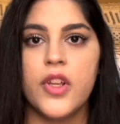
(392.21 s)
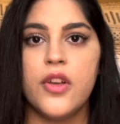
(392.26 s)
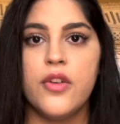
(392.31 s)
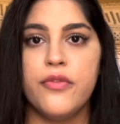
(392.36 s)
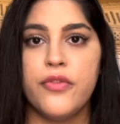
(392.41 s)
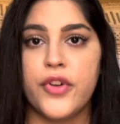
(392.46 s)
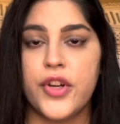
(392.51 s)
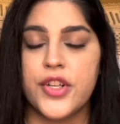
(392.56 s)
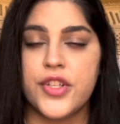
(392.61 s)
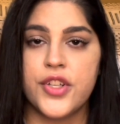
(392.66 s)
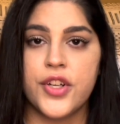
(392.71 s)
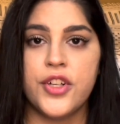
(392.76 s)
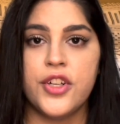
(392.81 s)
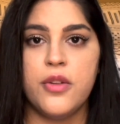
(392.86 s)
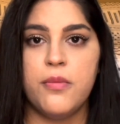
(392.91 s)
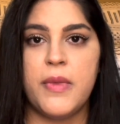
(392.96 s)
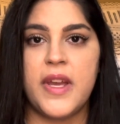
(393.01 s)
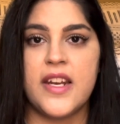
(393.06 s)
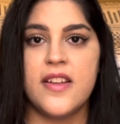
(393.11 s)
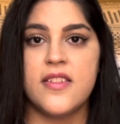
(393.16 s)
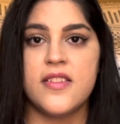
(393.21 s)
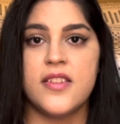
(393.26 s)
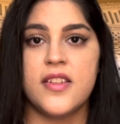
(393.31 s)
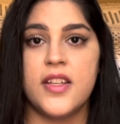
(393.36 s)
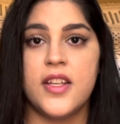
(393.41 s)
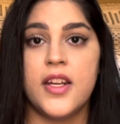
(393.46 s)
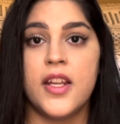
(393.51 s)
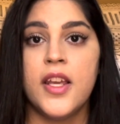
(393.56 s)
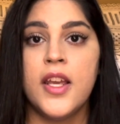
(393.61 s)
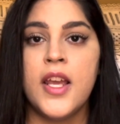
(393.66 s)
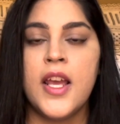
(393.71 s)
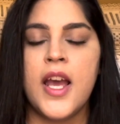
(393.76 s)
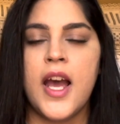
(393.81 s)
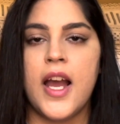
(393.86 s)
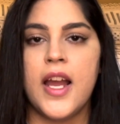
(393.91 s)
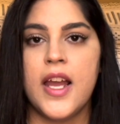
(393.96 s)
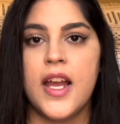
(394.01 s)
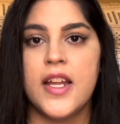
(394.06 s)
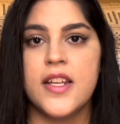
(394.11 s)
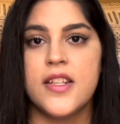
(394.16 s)
For internal medicine, I
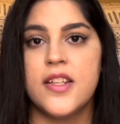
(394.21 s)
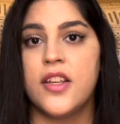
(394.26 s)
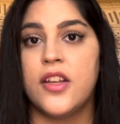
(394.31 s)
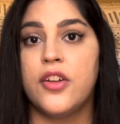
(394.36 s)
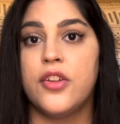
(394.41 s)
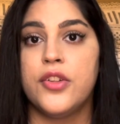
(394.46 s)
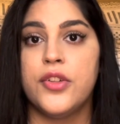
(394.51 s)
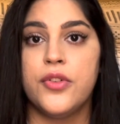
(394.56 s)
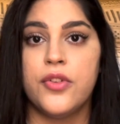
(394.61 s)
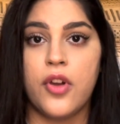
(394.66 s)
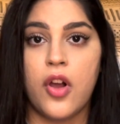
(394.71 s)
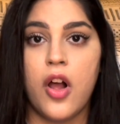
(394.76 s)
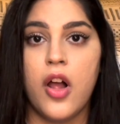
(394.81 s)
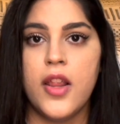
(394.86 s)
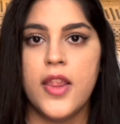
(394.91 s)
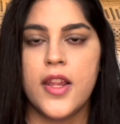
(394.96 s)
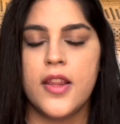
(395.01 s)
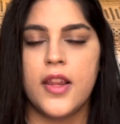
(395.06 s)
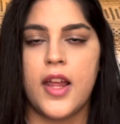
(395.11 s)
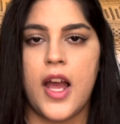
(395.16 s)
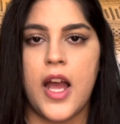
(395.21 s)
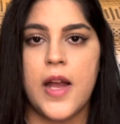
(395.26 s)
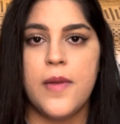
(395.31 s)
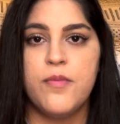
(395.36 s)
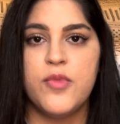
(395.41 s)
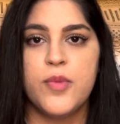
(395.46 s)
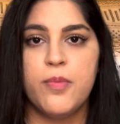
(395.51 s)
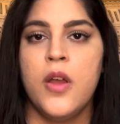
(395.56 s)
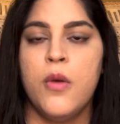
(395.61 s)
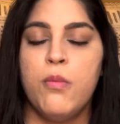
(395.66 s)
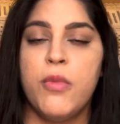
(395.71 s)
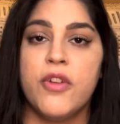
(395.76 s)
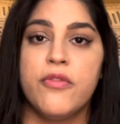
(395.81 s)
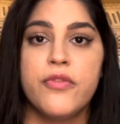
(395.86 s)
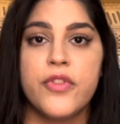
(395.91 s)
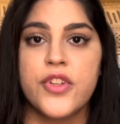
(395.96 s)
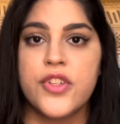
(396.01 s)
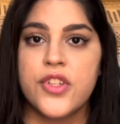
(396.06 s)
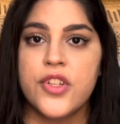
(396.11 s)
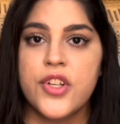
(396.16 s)
had to include all the labs, but
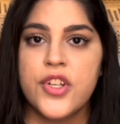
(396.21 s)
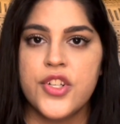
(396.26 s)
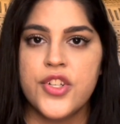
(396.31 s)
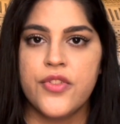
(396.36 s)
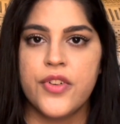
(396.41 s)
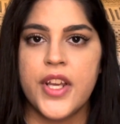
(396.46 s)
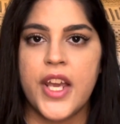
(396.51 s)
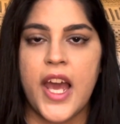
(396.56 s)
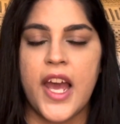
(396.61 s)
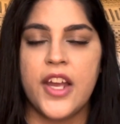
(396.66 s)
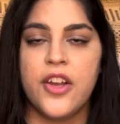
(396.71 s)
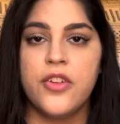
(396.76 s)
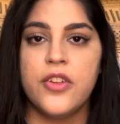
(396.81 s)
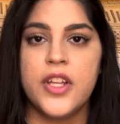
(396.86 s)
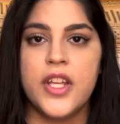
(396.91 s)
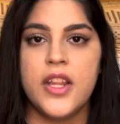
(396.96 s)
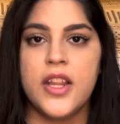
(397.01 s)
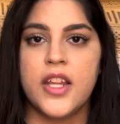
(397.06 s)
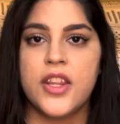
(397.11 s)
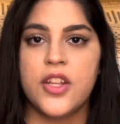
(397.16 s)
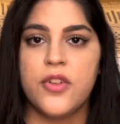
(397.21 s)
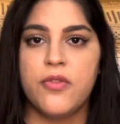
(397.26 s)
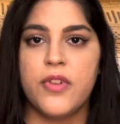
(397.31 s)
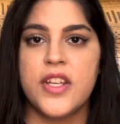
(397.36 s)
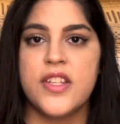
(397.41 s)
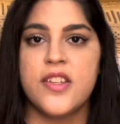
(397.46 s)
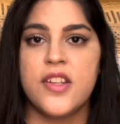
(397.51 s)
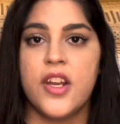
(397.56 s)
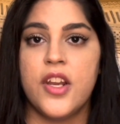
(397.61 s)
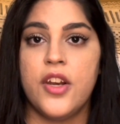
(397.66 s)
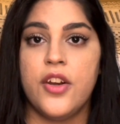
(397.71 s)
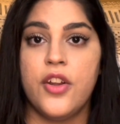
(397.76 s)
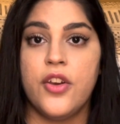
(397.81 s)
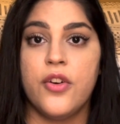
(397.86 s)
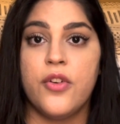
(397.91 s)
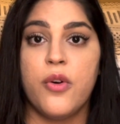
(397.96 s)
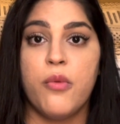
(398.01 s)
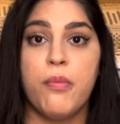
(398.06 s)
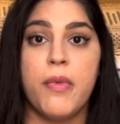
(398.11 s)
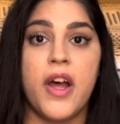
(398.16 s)
for surgery, I only let the resident
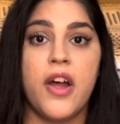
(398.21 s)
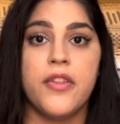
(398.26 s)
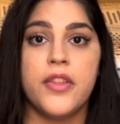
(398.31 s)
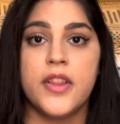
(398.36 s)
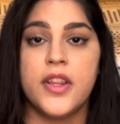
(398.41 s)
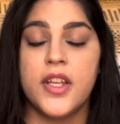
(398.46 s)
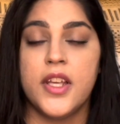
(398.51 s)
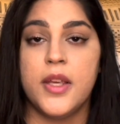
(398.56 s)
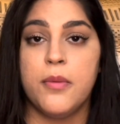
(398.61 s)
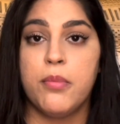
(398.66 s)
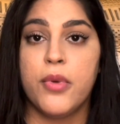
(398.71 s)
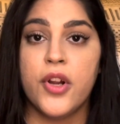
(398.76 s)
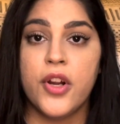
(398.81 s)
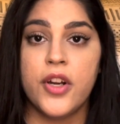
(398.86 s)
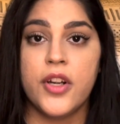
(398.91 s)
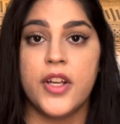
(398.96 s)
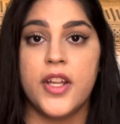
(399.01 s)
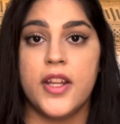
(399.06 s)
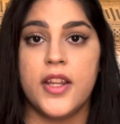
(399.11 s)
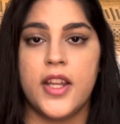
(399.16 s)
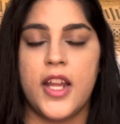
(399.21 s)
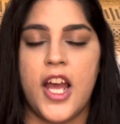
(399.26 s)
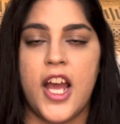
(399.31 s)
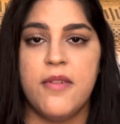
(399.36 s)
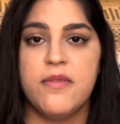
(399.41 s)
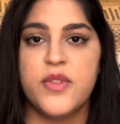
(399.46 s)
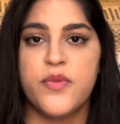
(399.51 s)
know about the pertinent labs.